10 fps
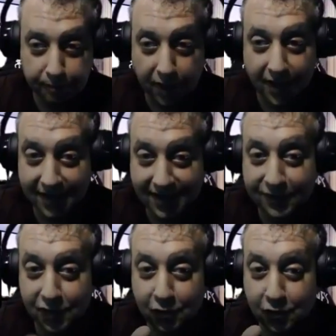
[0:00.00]
but
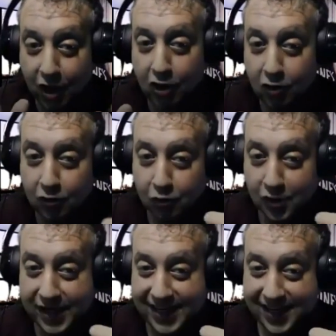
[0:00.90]
if you know
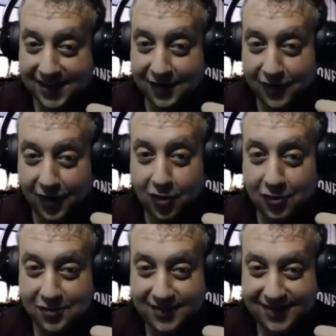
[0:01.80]
reading the
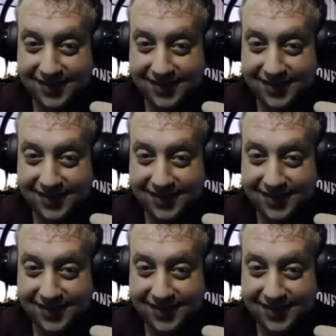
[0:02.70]
phone